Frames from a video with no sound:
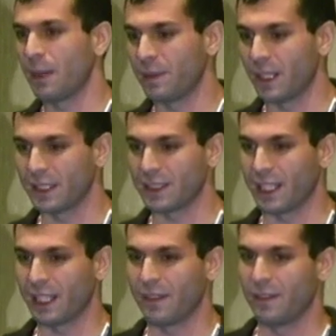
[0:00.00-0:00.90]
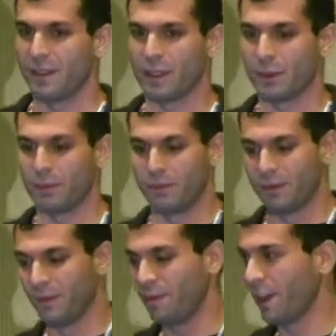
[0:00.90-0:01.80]
that's like,
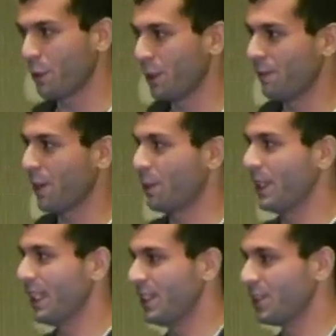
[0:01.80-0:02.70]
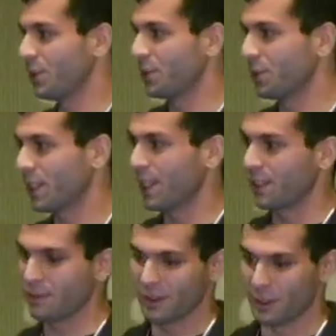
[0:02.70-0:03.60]
very, very easy to kind
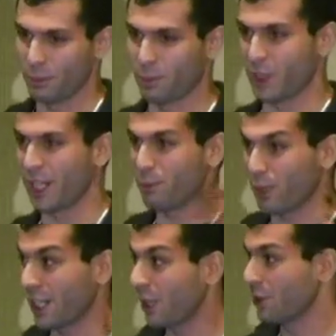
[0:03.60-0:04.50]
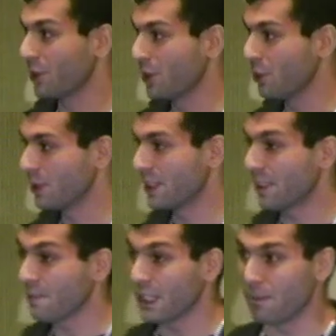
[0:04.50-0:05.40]
of break out and use. It
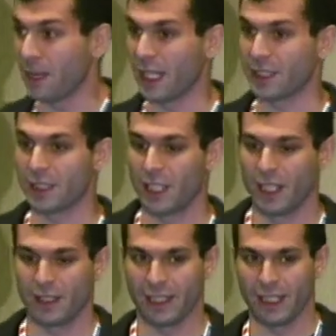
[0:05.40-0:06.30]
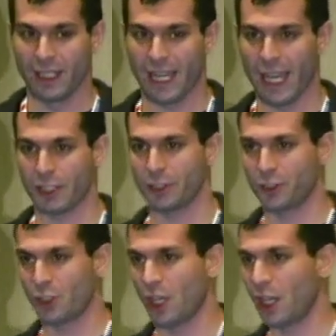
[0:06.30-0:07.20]
definitely makes the
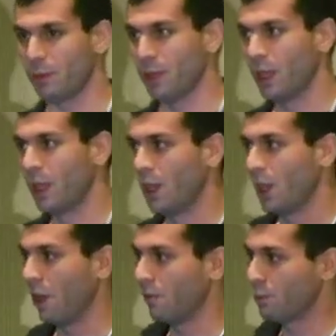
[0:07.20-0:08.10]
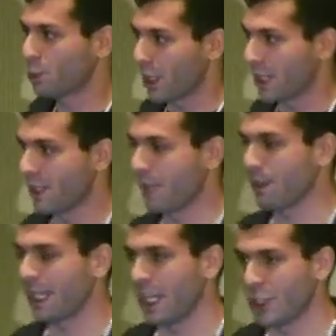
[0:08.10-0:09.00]
hacker's job of breaking the
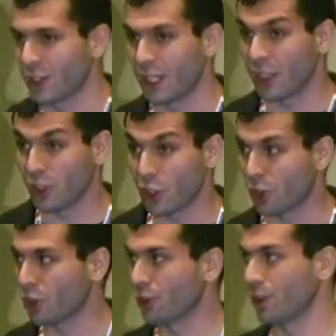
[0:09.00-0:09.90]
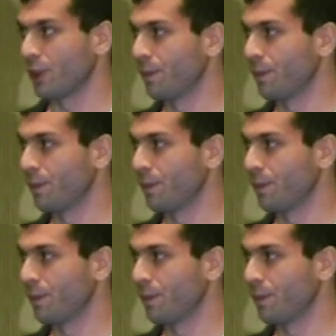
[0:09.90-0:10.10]
application a lot harder.